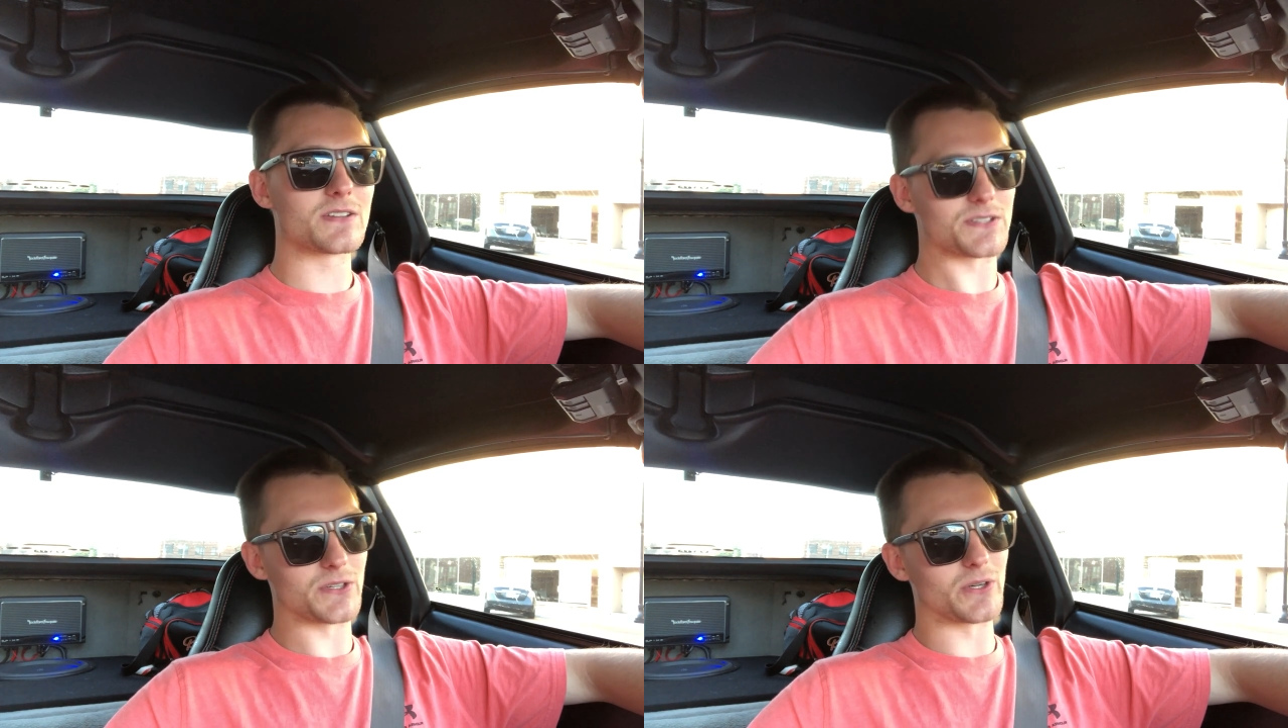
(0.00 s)

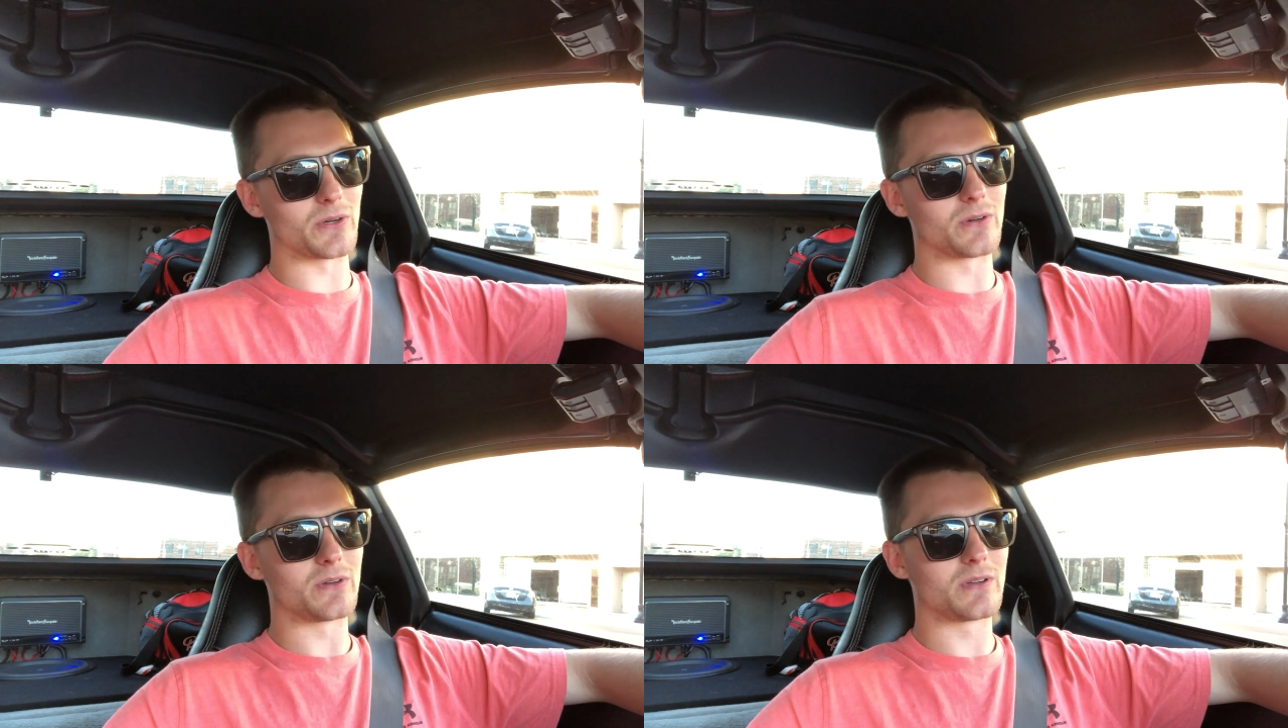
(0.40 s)

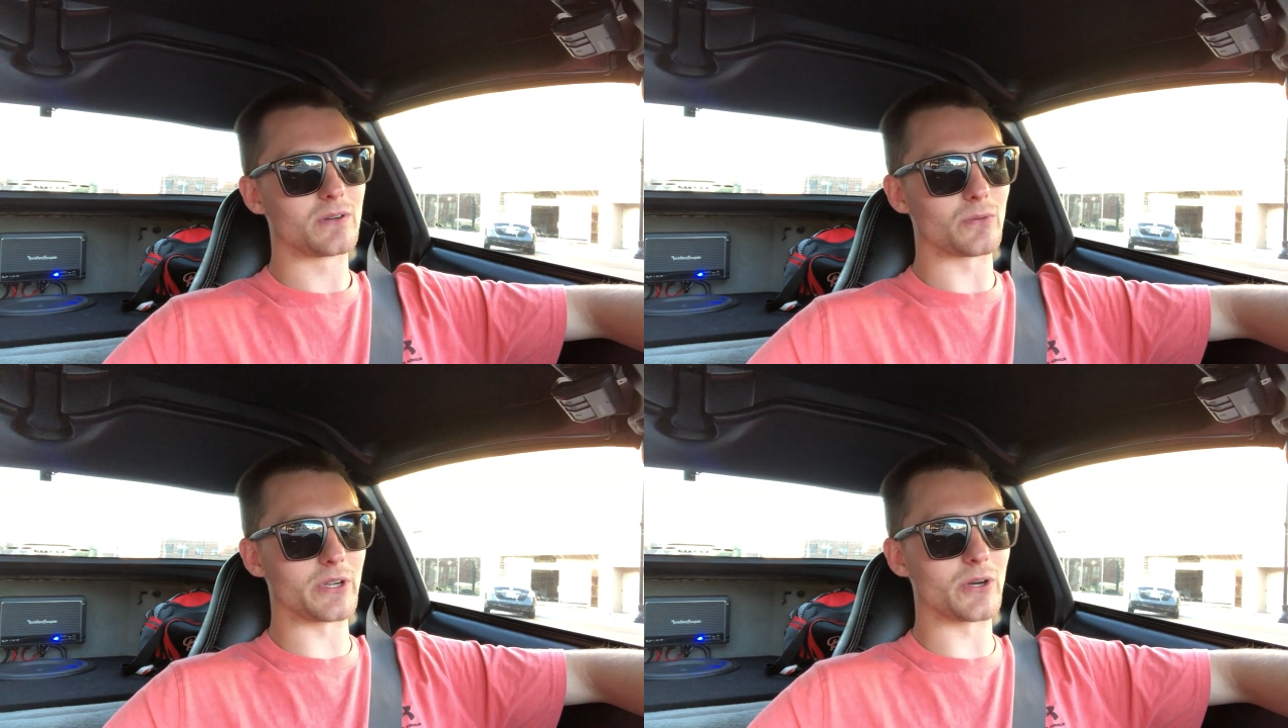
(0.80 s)
So
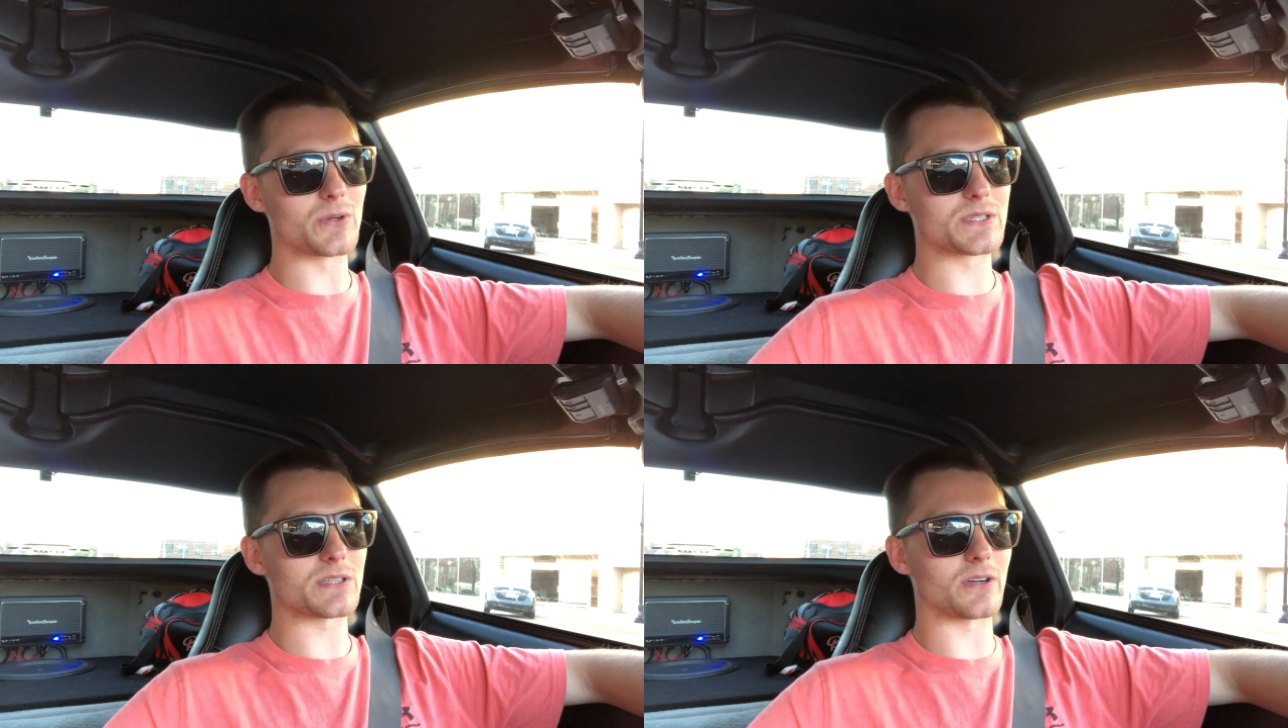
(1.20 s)
we
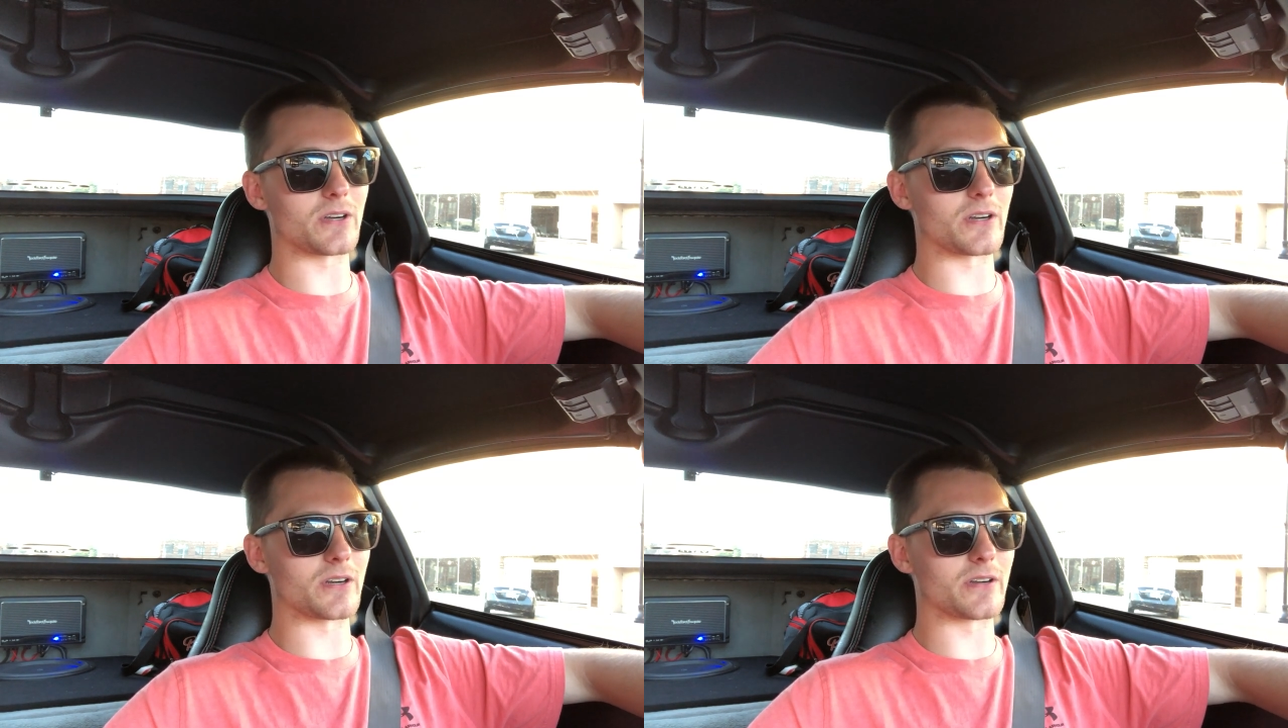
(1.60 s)
host
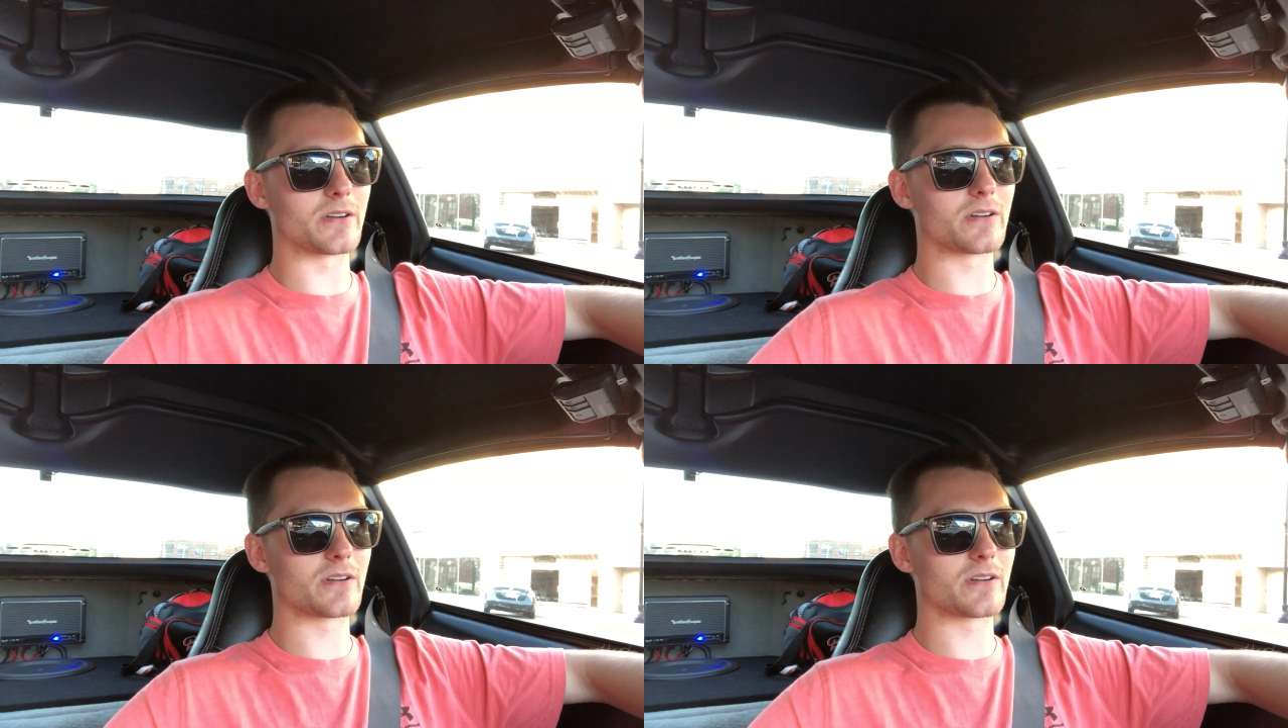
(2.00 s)
our